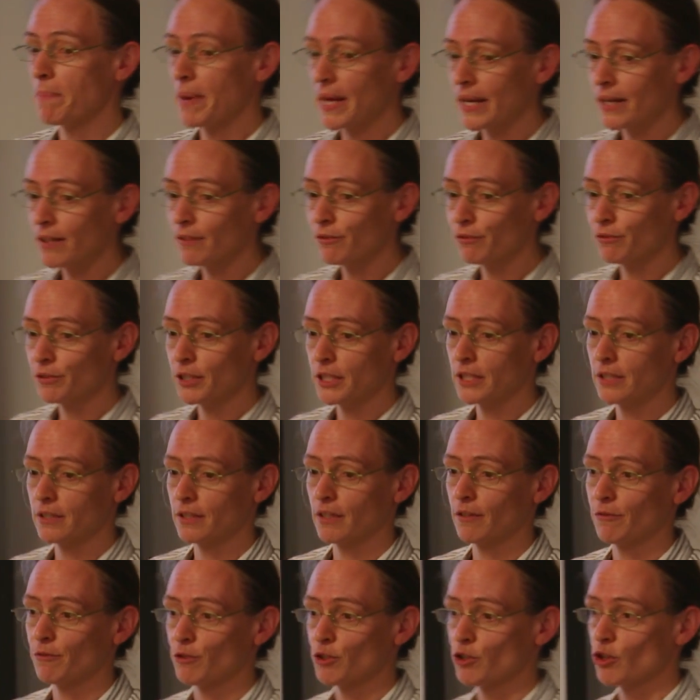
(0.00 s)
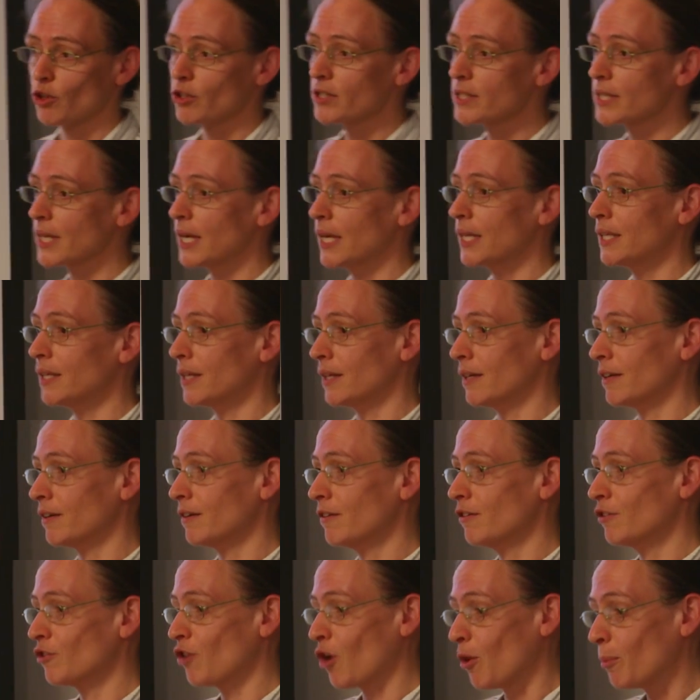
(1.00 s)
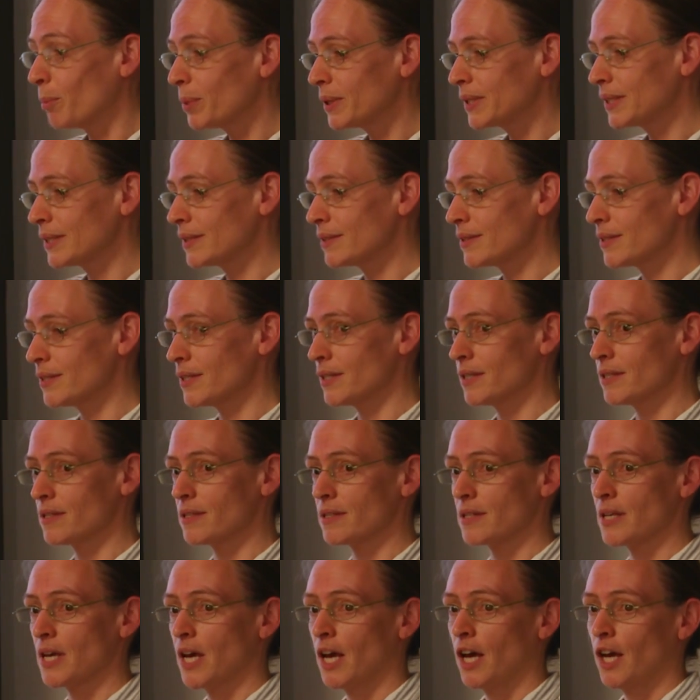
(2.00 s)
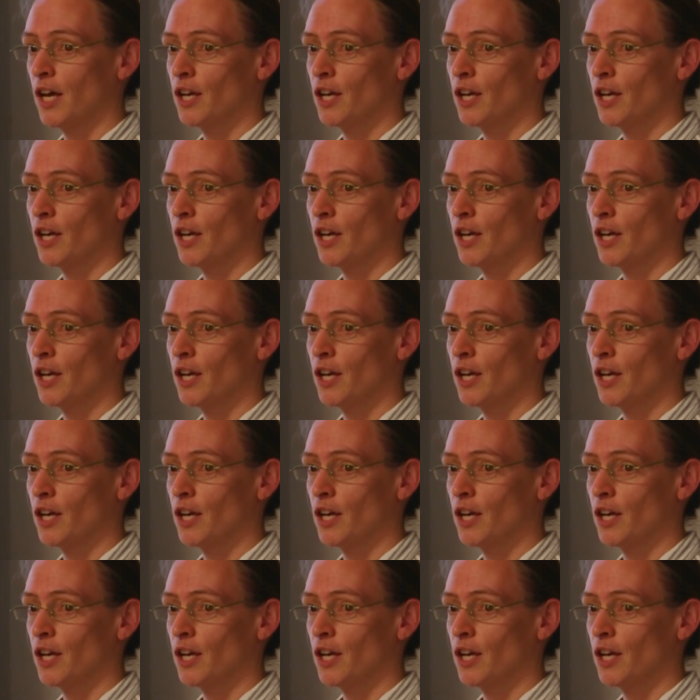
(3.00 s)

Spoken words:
benefits of associating competencies